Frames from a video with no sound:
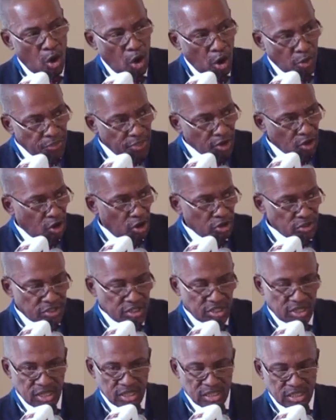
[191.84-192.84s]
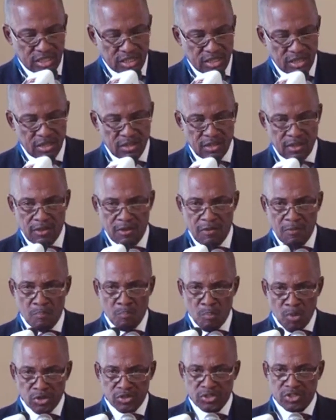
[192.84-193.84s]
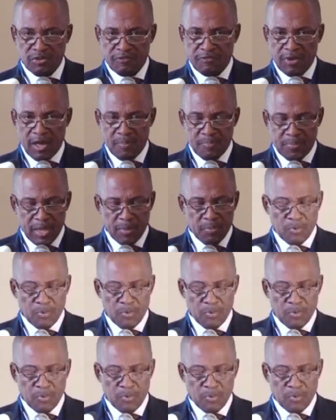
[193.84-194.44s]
On the continent, most of our